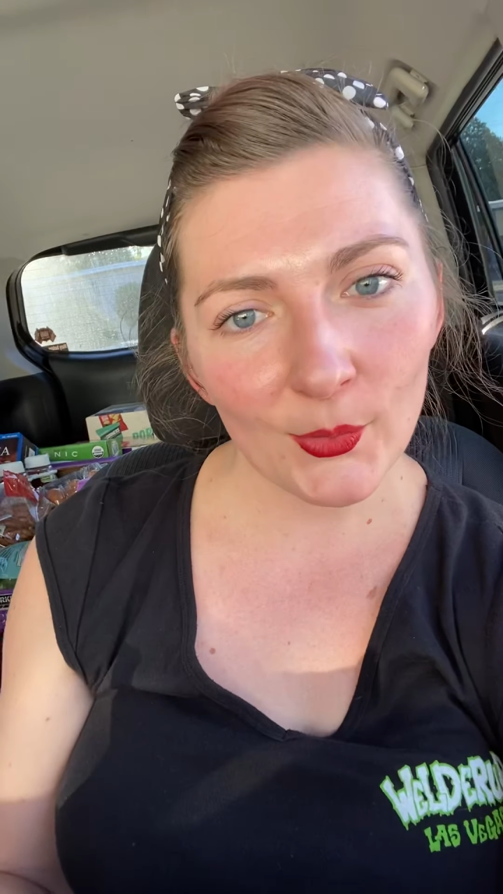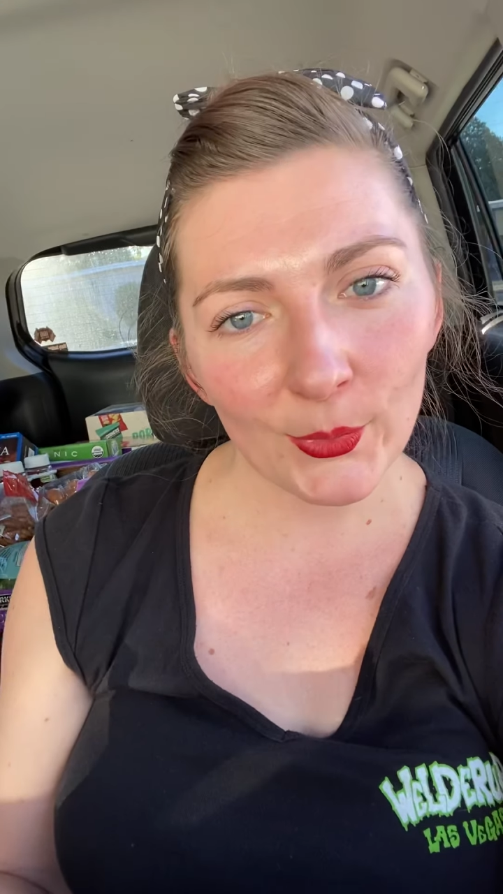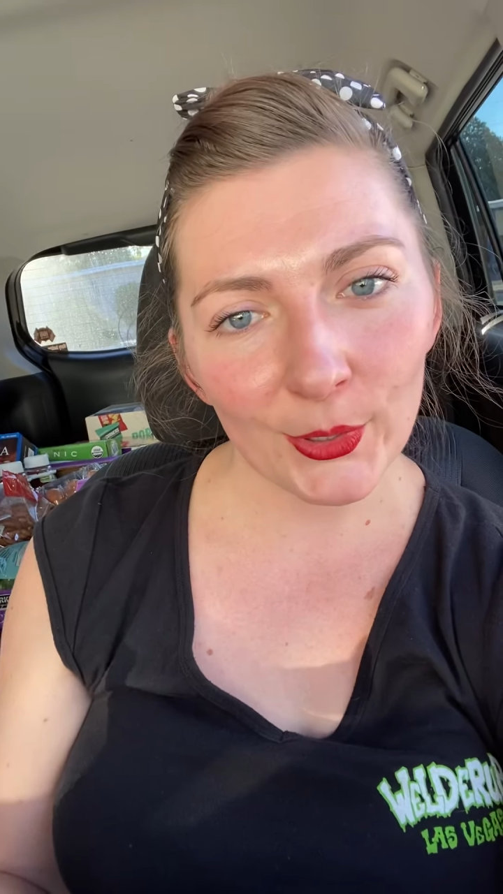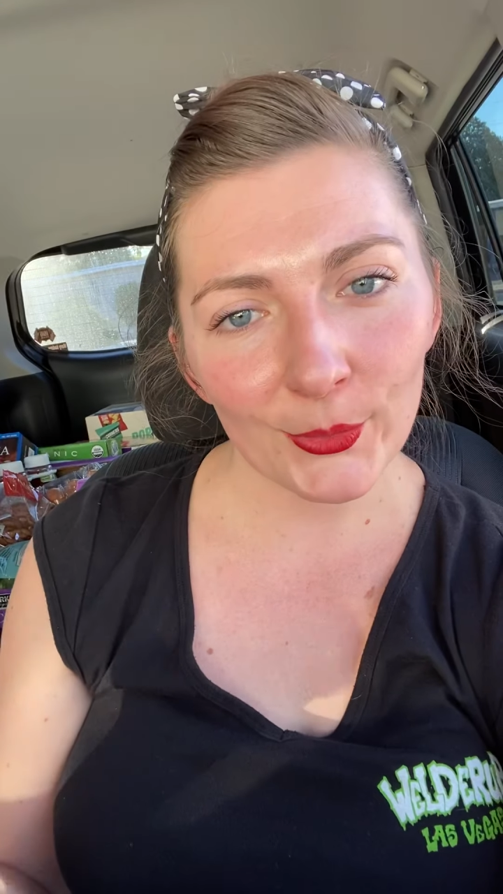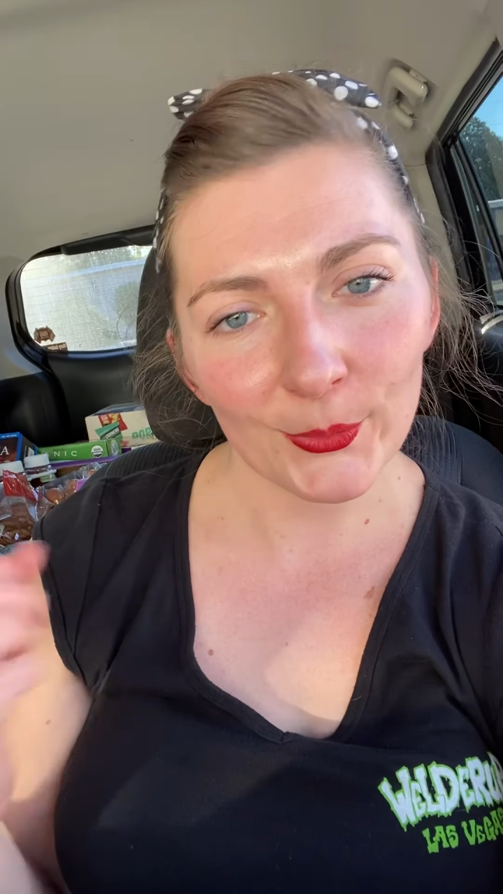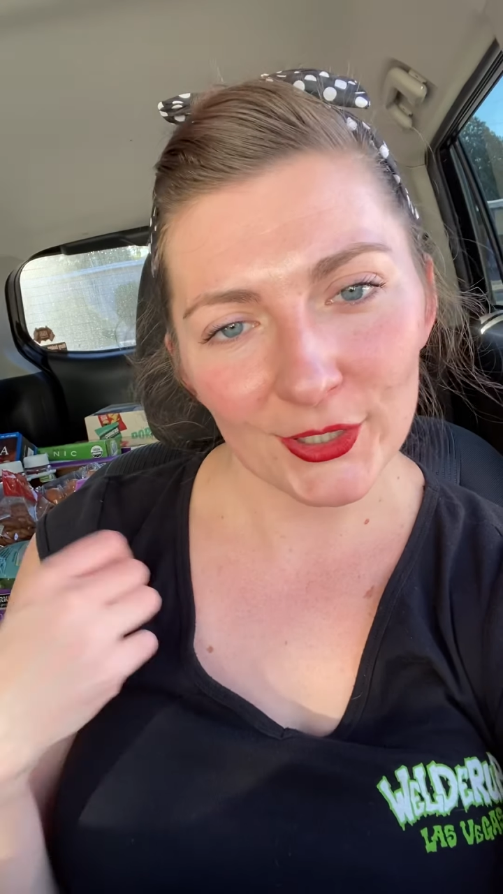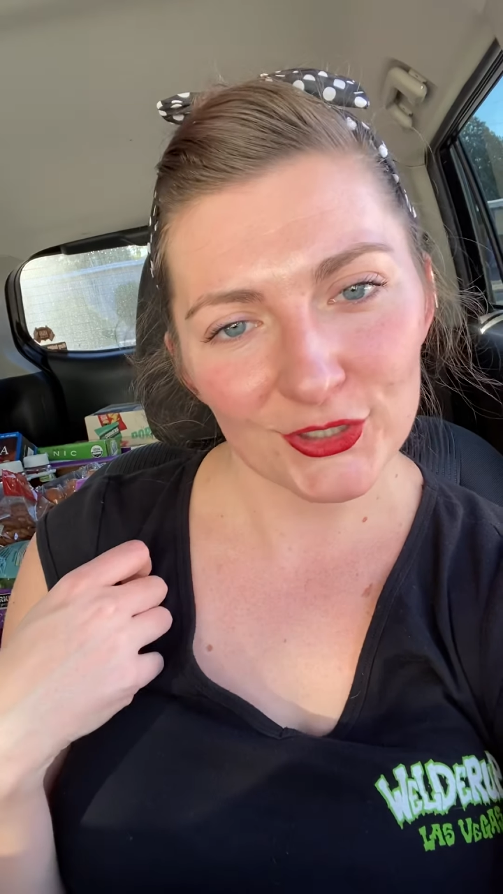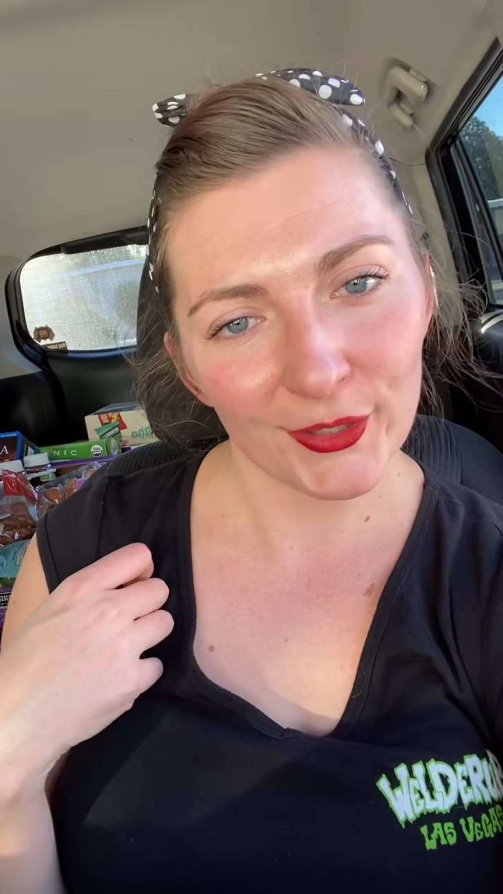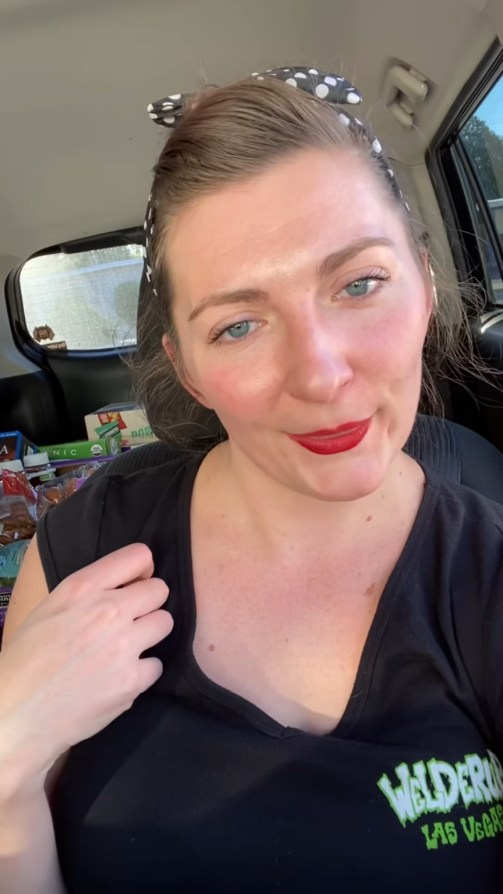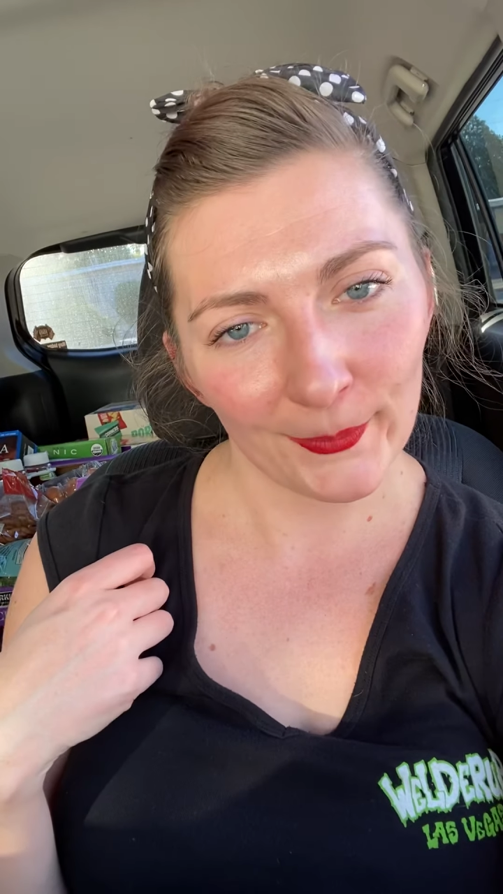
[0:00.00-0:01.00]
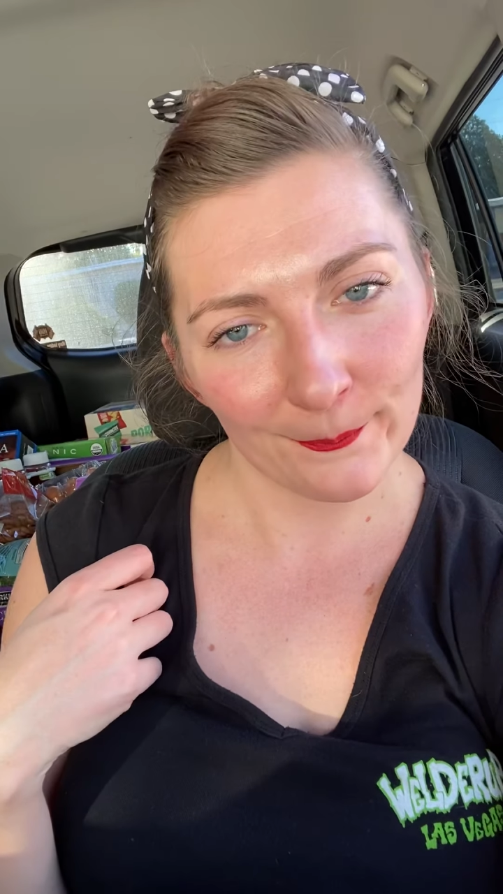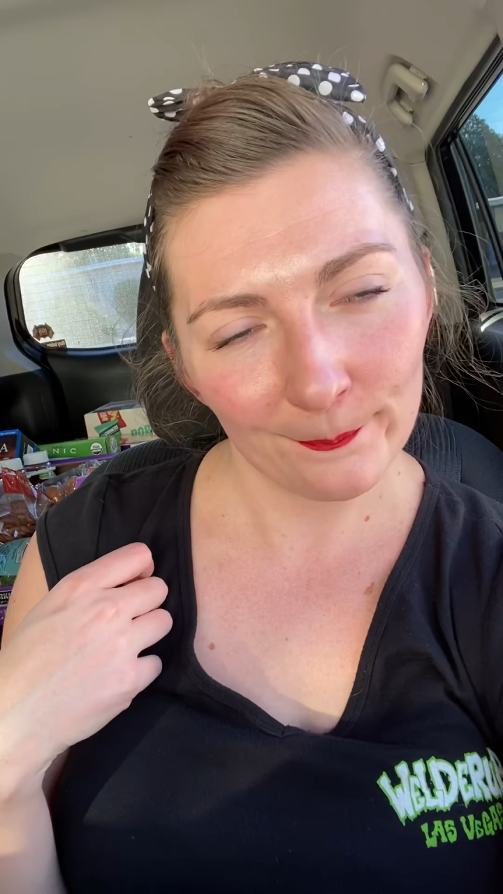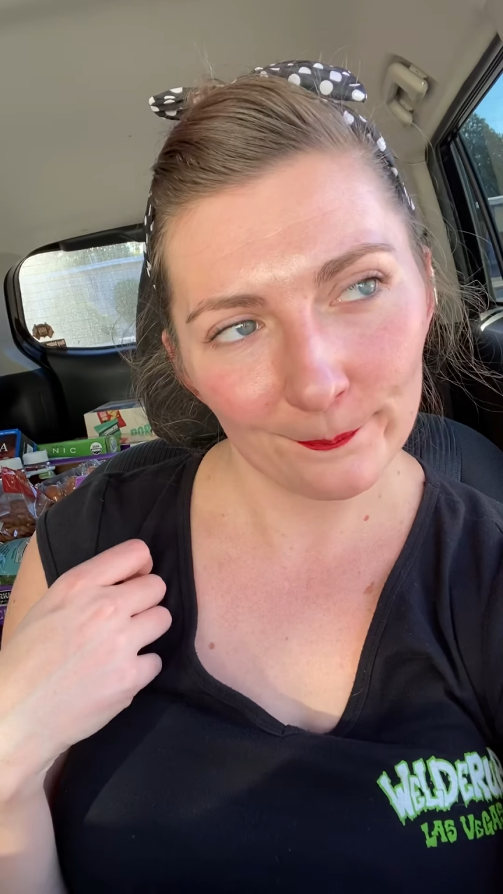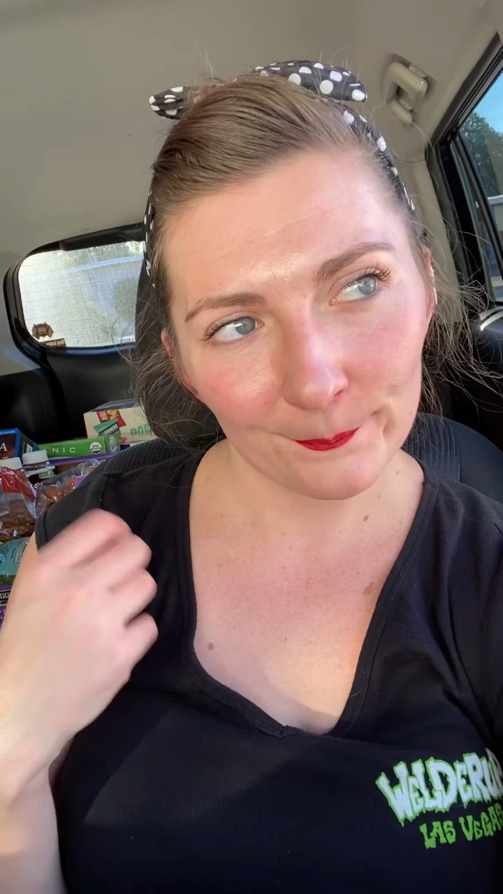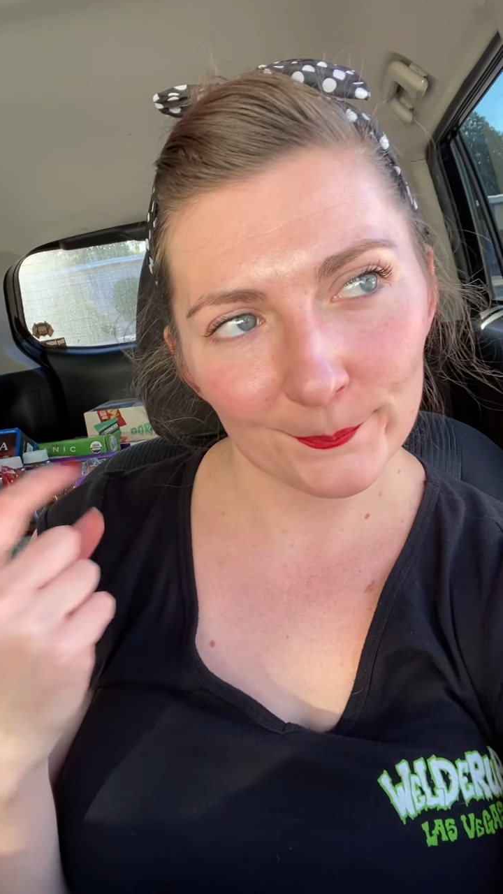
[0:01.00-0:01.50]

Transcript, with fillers: were watching them